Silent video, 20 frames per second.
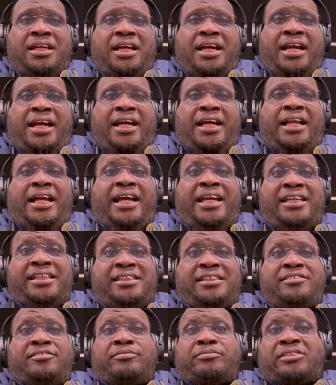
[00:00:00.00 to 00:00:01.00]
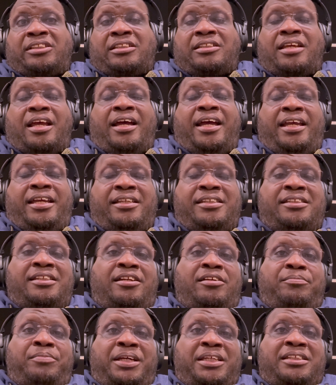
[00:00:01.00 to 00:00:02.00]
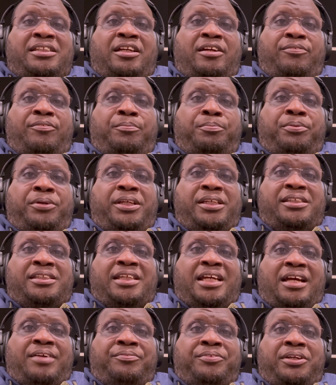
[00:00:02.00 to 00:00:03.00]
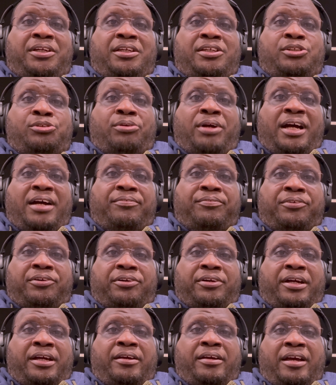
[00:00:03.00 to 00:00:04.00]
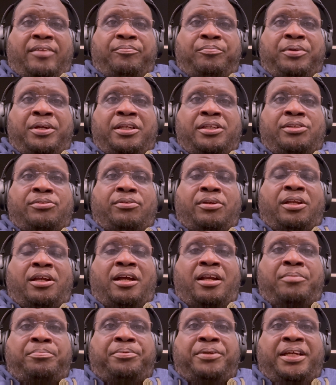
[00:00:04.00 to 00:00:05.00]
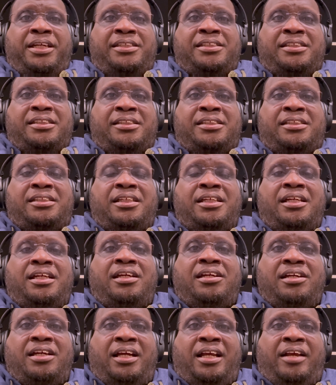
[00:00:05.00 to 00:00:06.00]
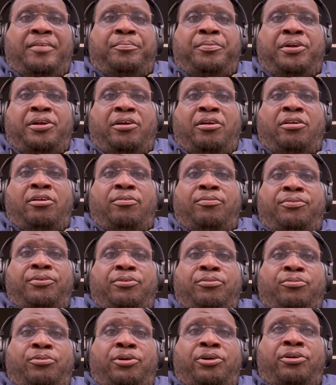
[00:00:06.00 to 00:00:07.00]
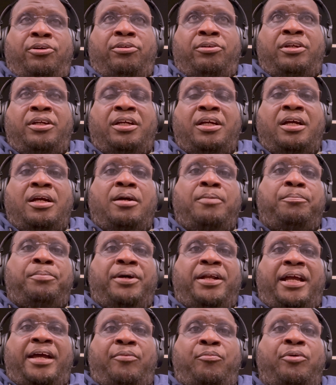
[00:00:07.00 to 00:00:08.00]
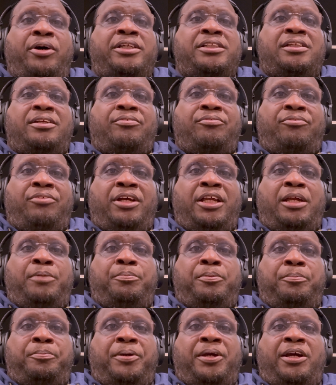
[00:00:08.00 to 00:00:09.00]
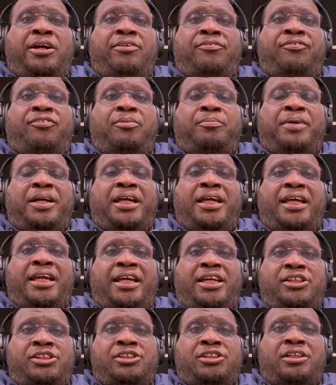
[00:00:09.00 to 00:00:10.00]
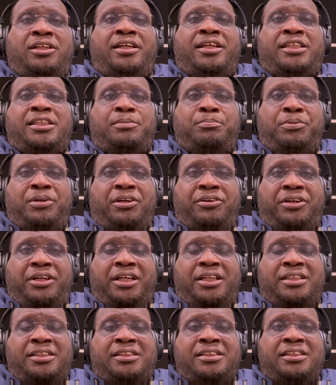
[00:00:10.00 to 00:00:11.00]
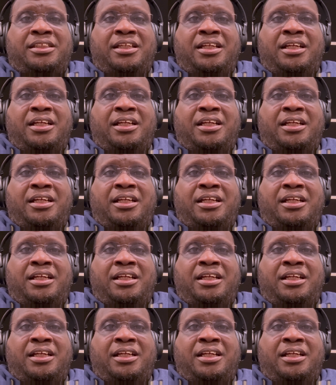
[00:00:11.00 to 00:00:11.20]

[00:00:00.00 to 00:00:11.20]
And I consider, I consider myself a pretty savvy traveler. I, I've been to a lot of places and I've been all over the world but I wasn't really prepared for my Asia experience.